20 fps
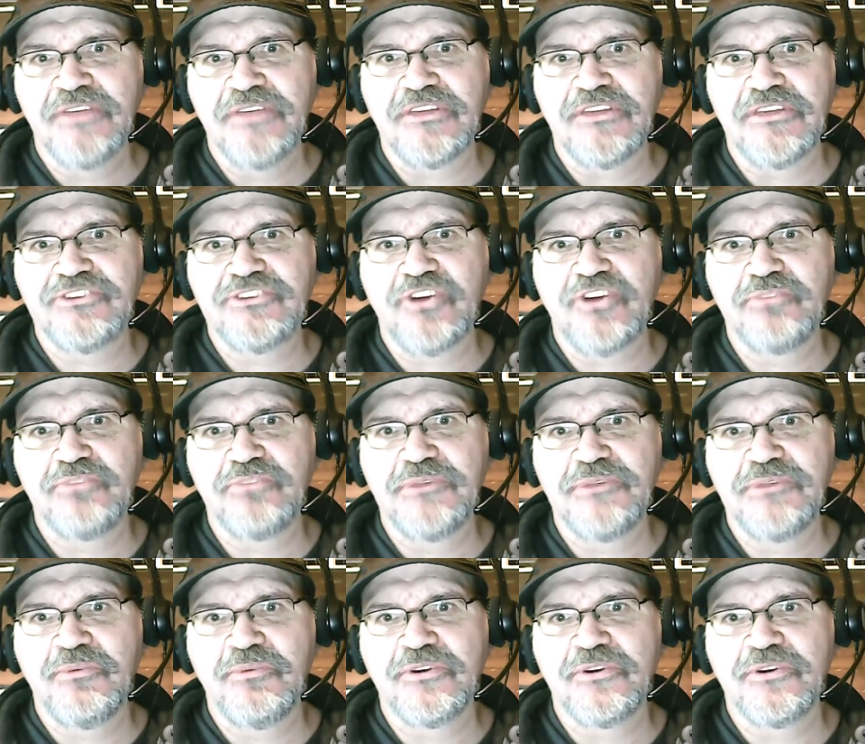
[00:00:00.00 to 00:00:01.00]
They showed
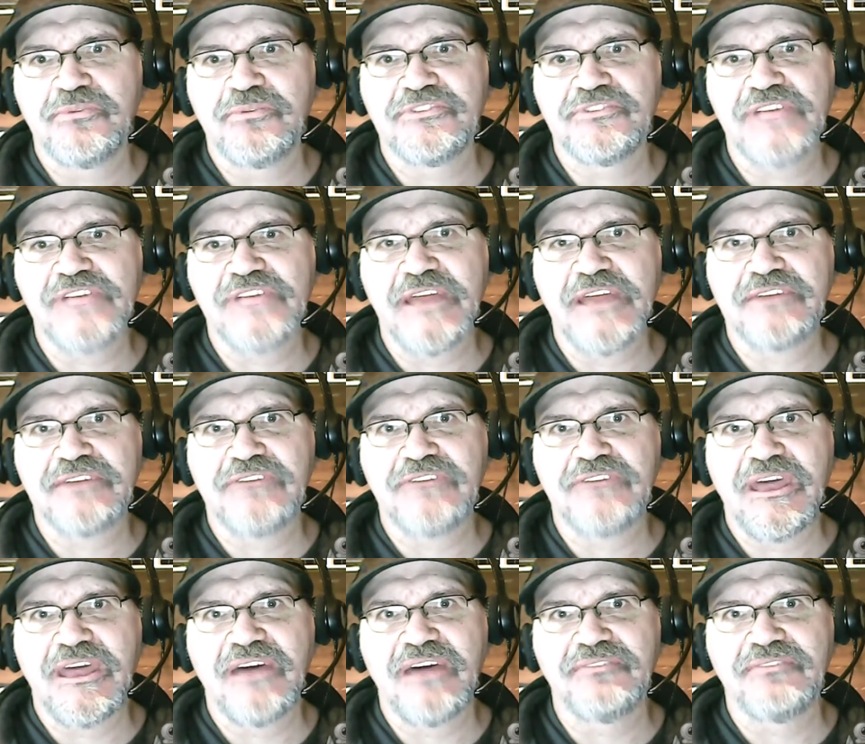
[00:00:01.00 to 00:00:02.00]
me what it was like to
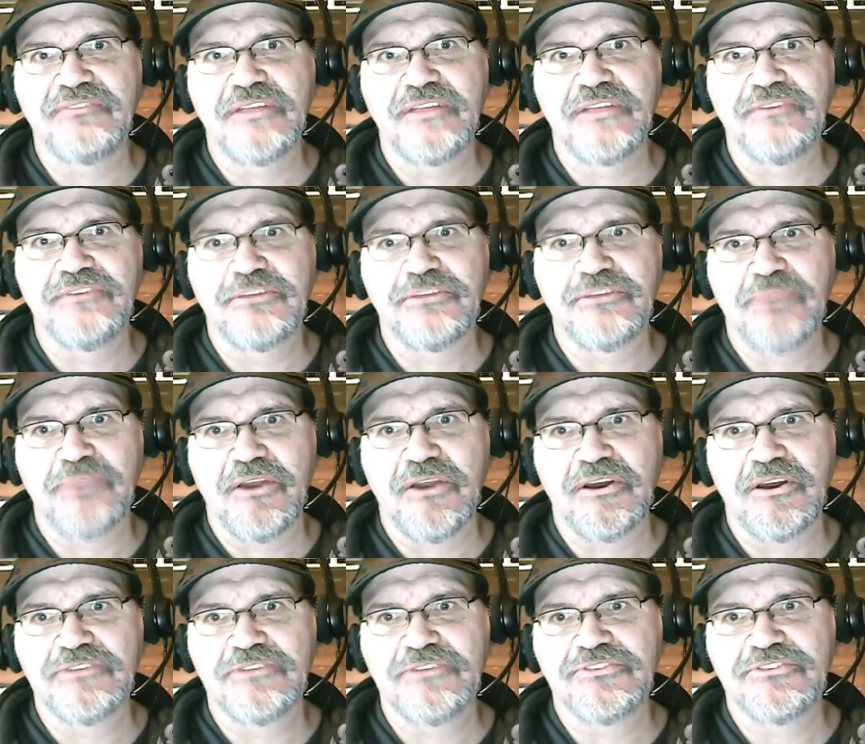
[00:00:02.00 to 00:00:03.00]
have loving
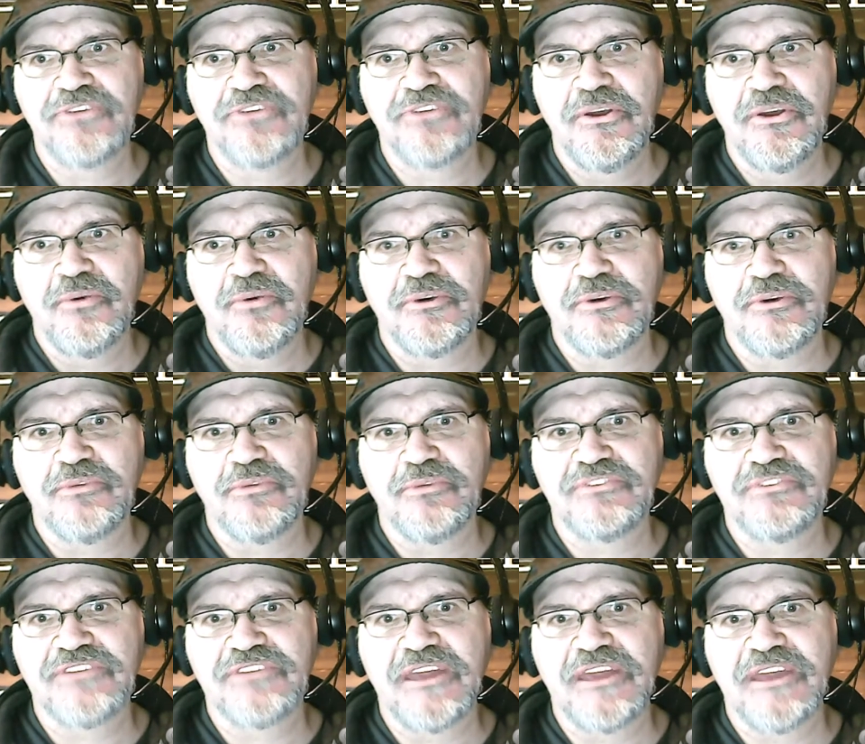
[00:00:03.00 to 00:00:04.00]
parents, what it
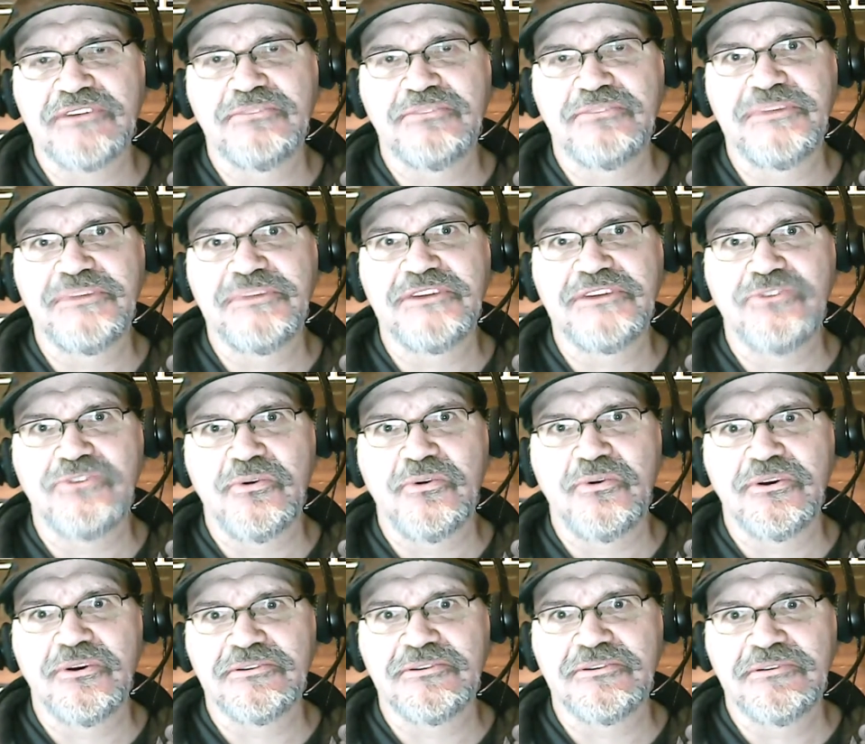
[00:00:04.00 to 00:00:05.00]
was like to be
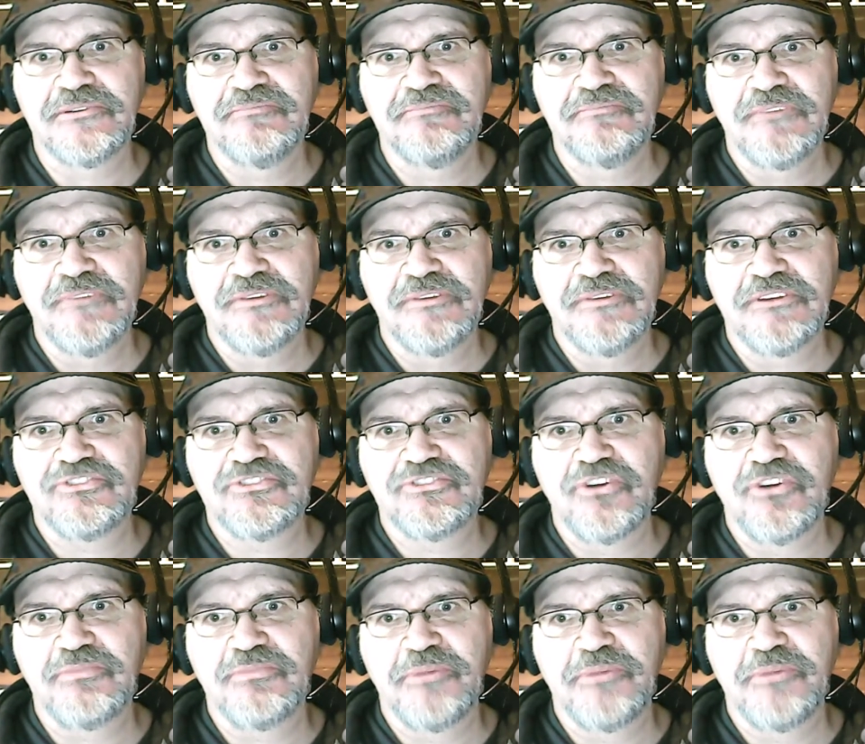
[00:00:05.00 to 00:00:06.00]
adored. They
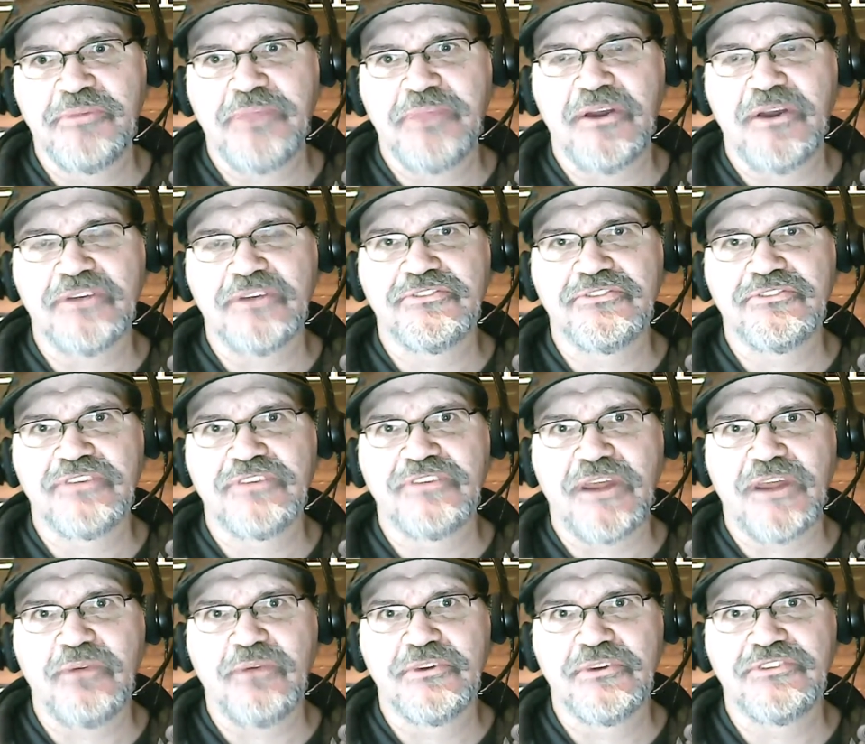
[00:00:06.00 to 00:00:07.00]
showed me parents that
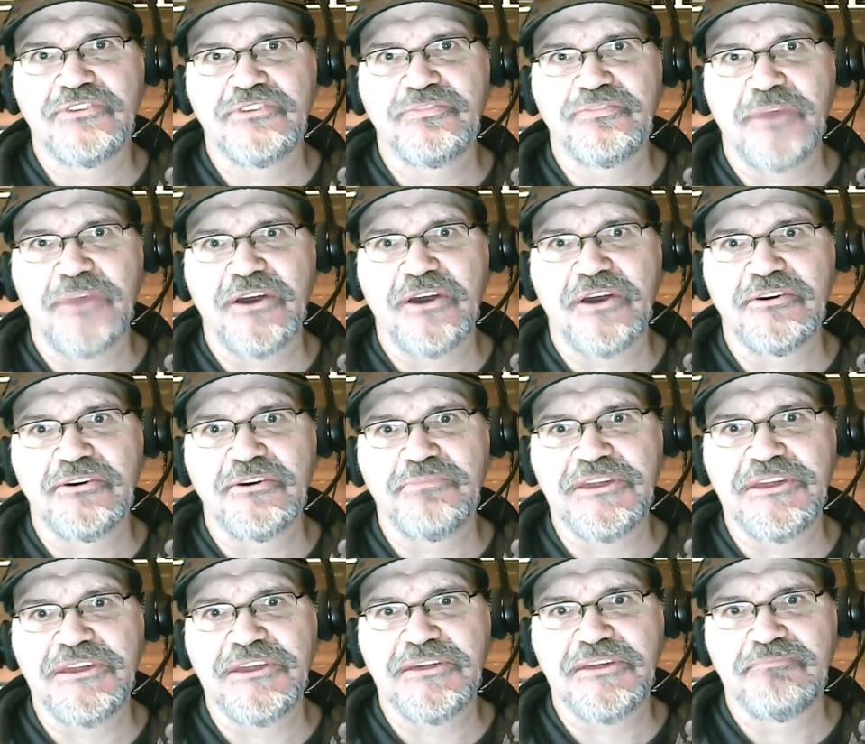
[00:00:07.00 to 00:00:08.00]
I would aspire to
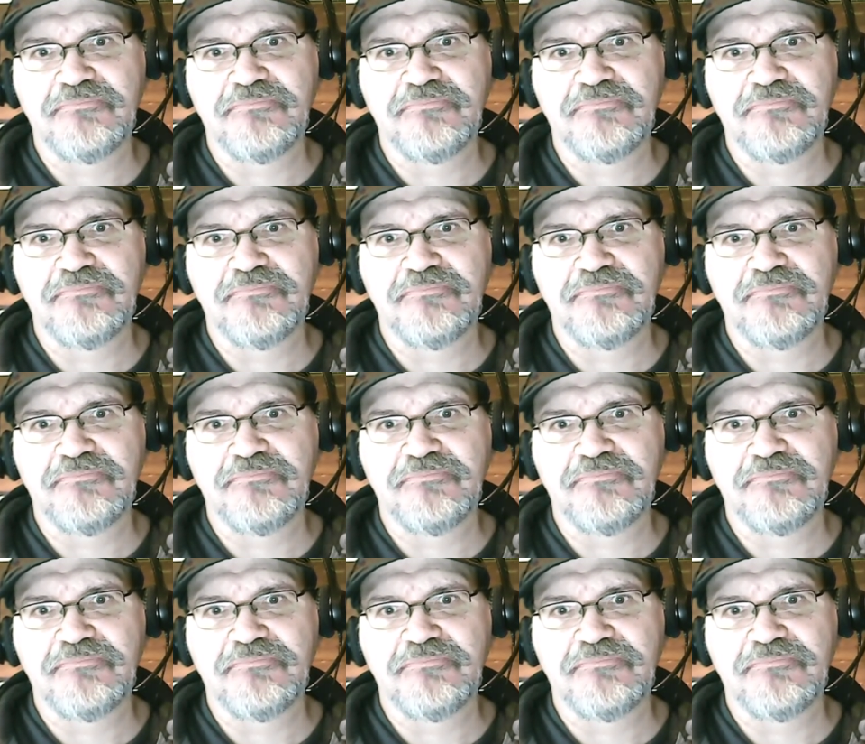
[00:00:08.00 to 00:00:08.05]
be.